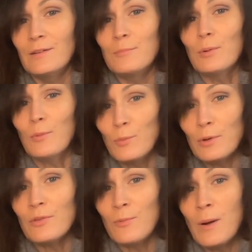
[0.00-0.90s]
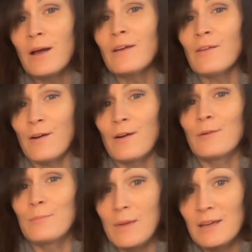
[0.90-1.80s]
but worthwhile art
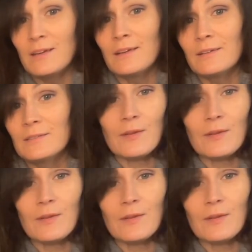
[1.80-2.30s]
making.